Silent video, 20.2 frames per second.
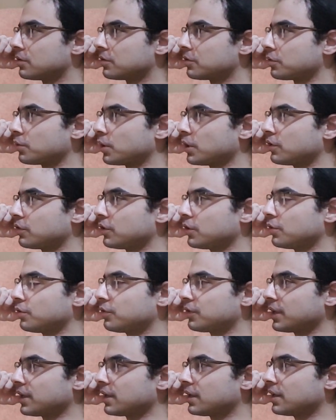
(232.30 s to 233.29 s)
So he's
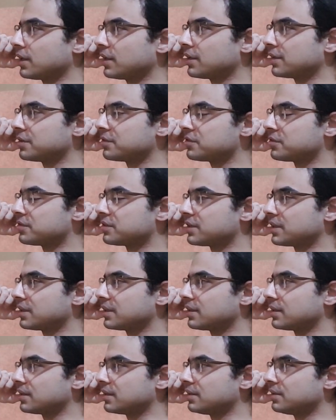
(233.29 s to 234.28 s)
using his
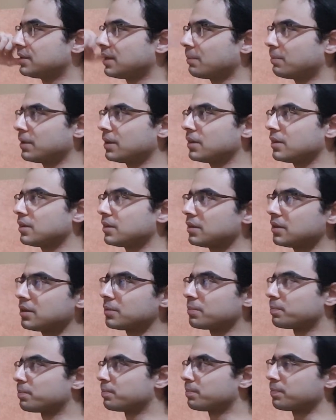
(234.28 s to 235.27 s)
double
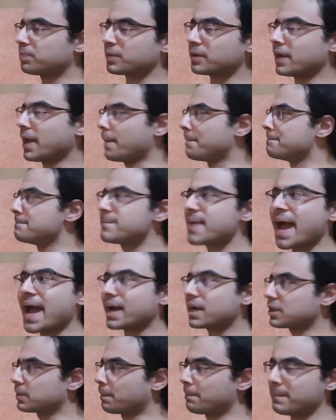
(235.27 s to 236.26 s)

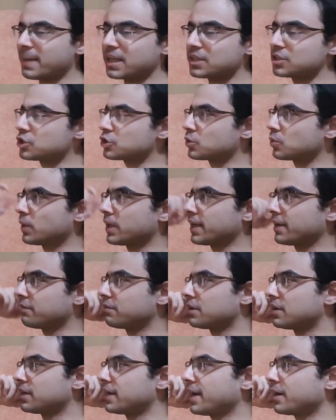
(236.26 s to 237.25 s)
impact punch,
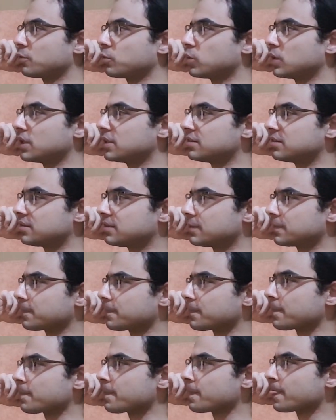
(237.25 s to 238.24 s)
whatever that was.
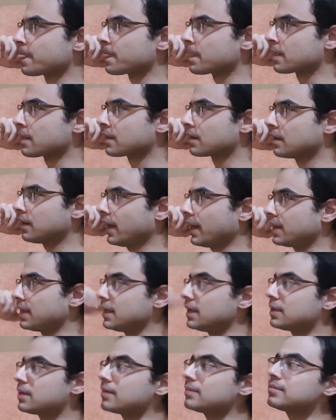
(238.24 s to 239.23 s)
And
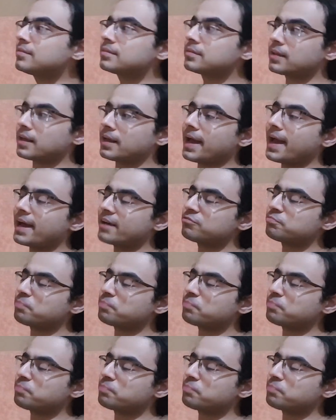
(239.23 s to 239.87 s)
he does have